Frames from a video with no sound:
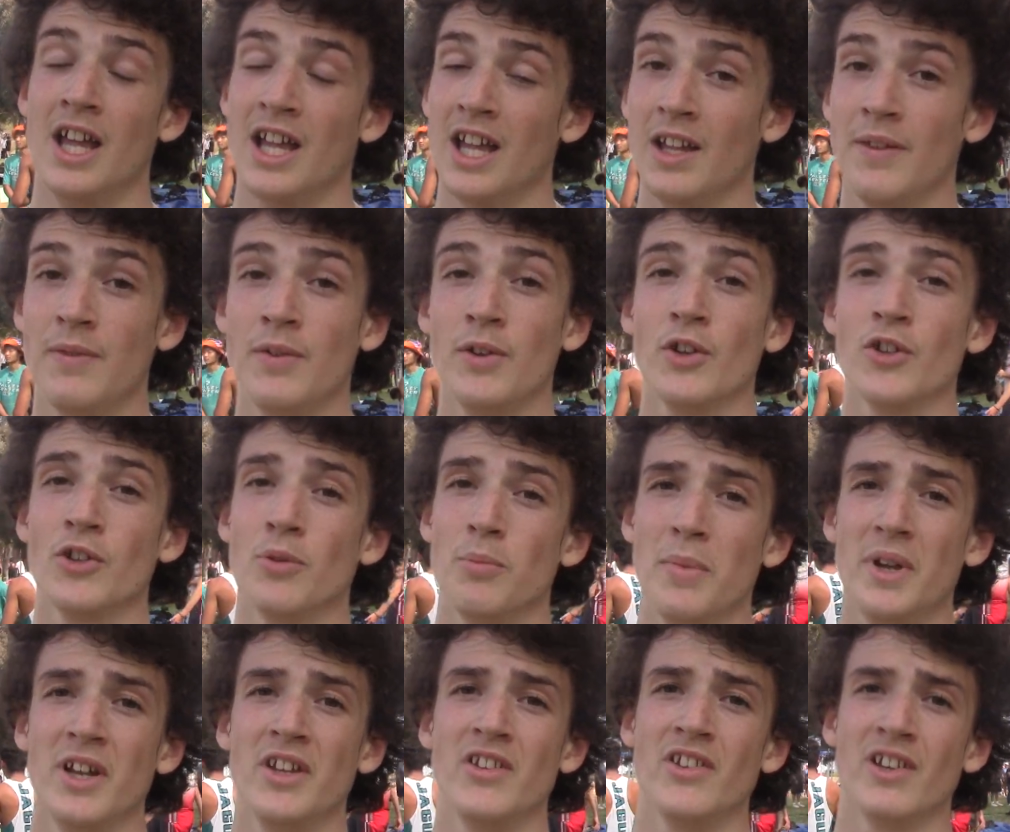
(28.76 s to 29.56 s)
It feels
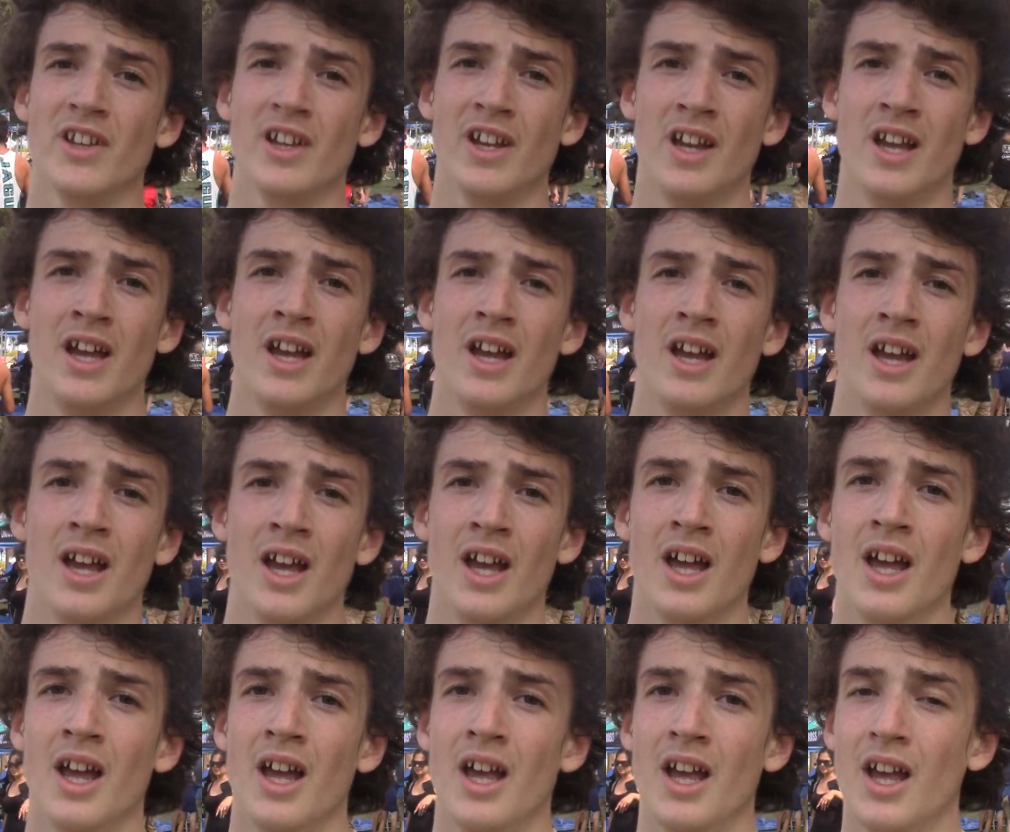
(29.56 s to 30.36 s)
amazing.
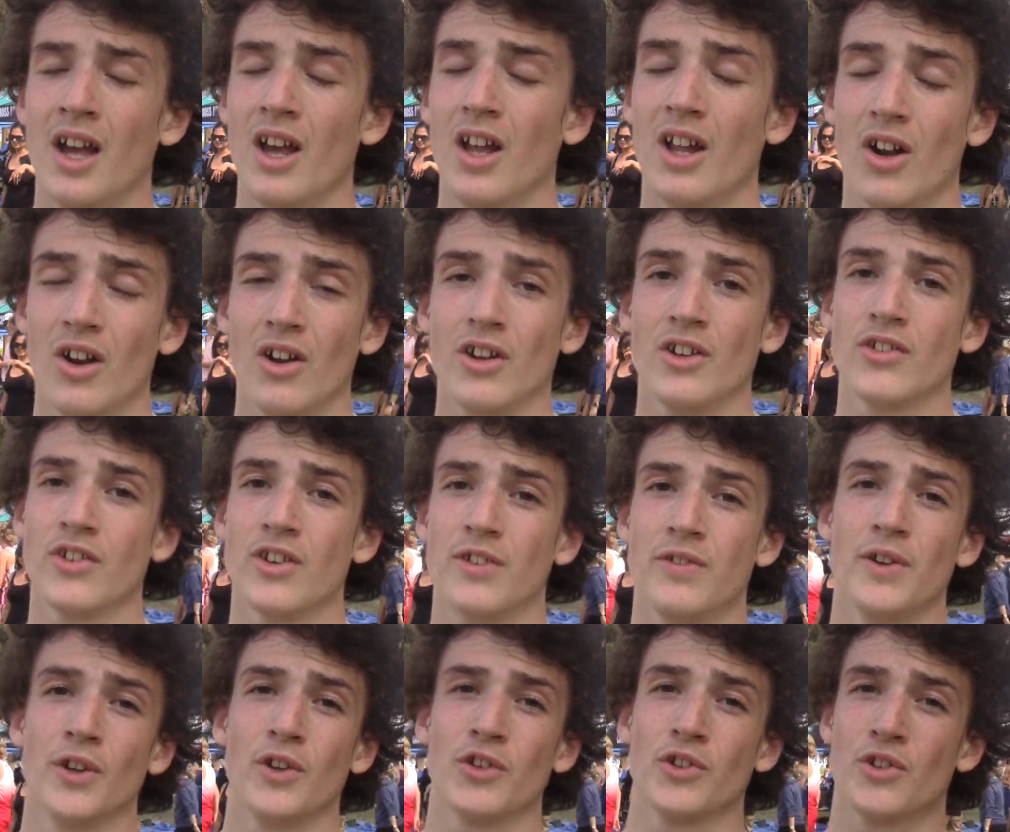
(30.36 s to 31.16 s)
It
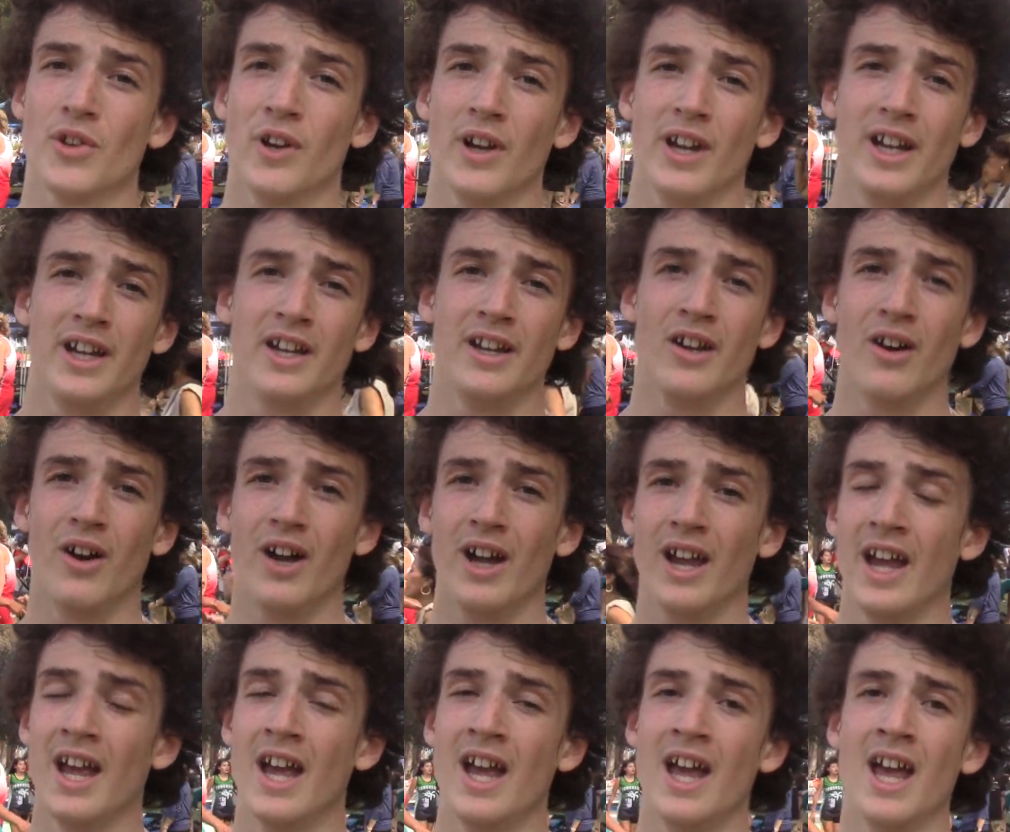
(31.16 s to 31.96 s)
honestly feels great. You know,
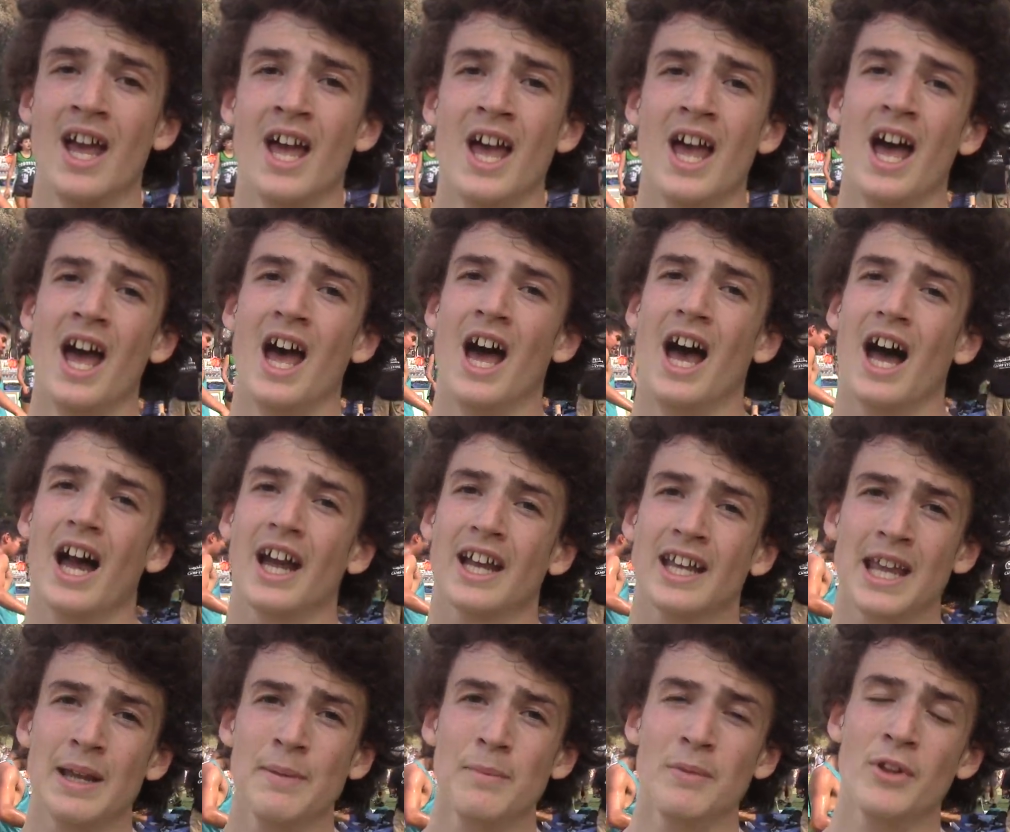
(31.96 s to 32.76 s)
I
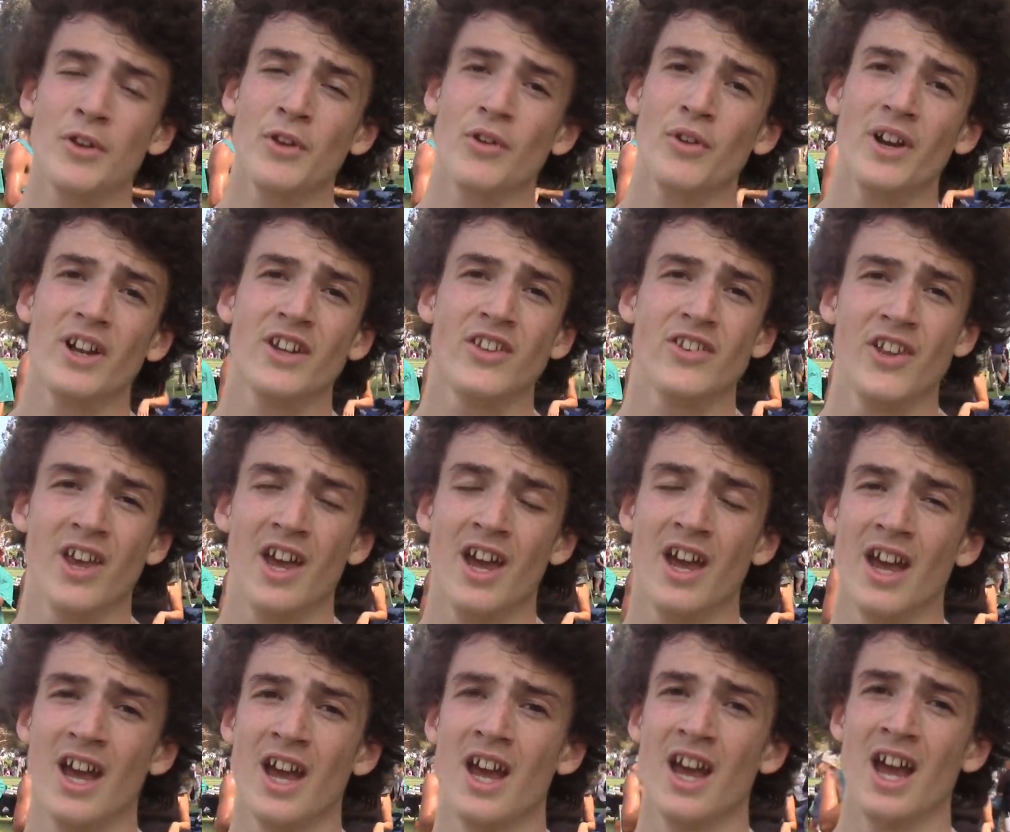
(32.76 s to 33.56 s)
came in the race,
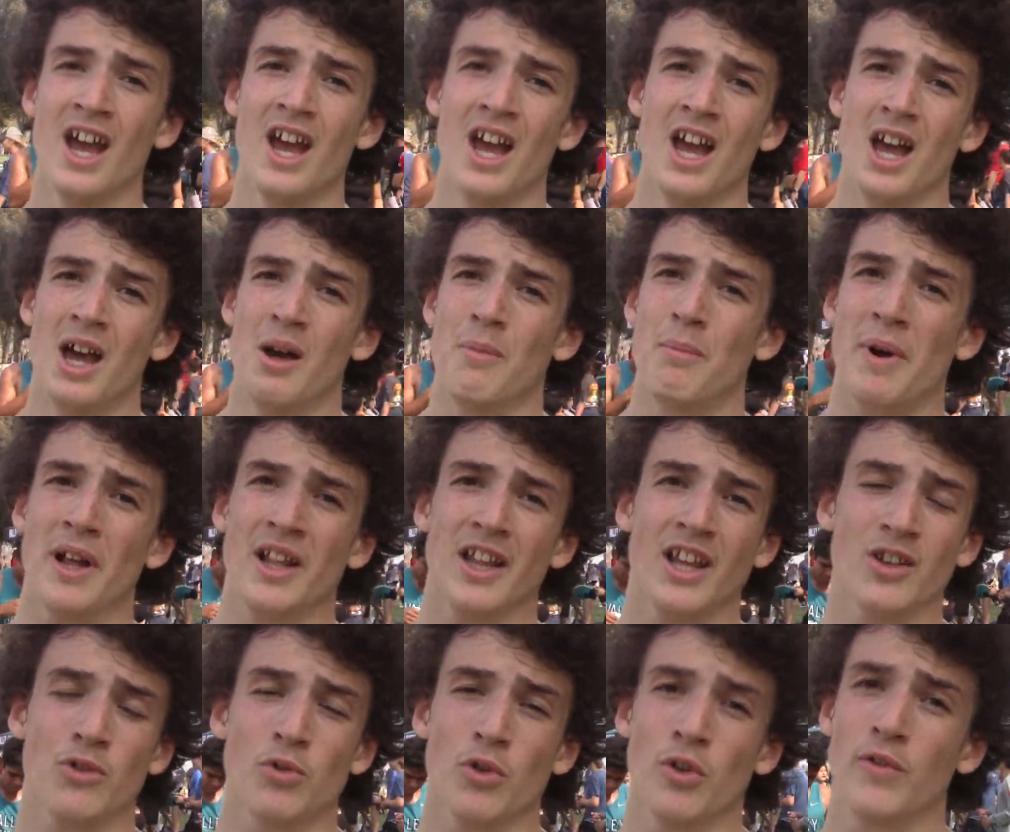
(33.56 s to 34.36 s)
my
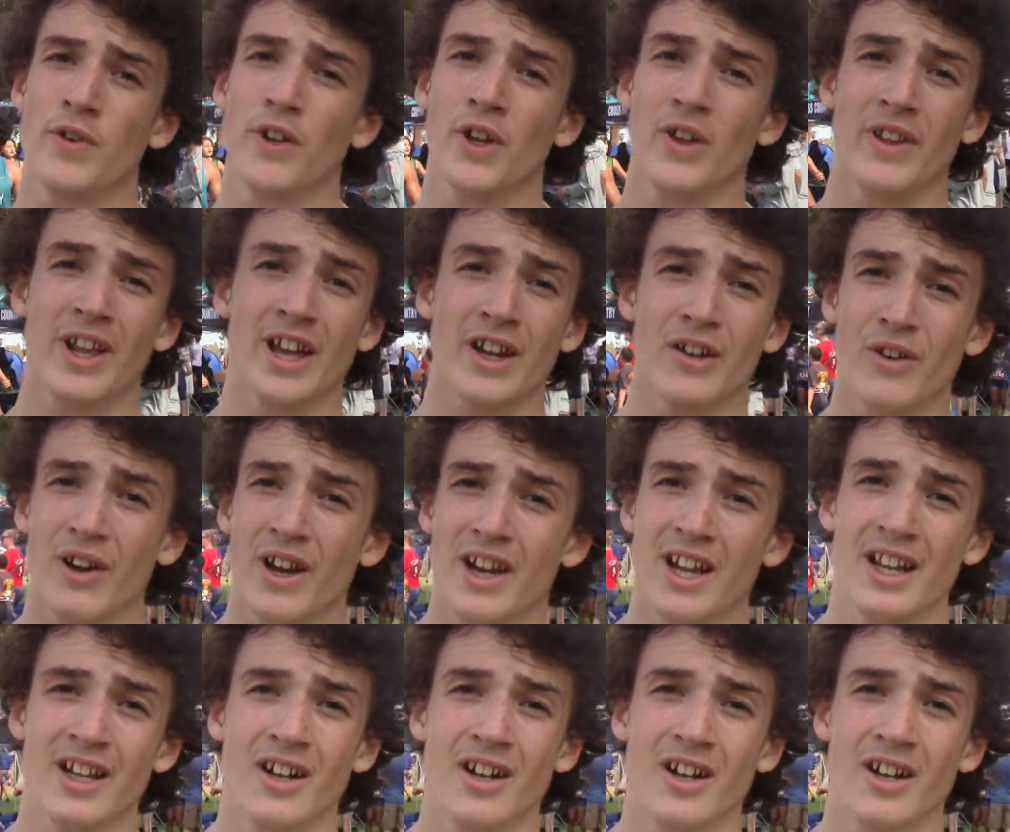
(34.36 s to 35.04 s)
legs weren't feeling that great,